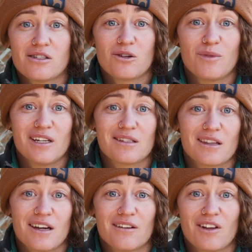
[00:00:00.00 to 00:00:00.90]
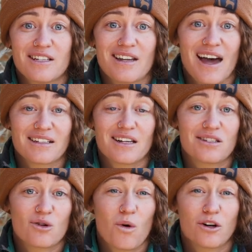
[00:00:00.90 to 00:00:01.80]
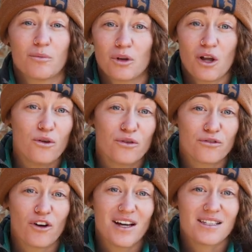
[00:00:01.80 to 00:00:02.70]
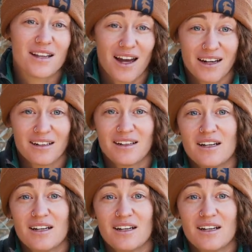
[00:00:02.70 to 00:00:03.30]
also means that they have less access to water below the frost line.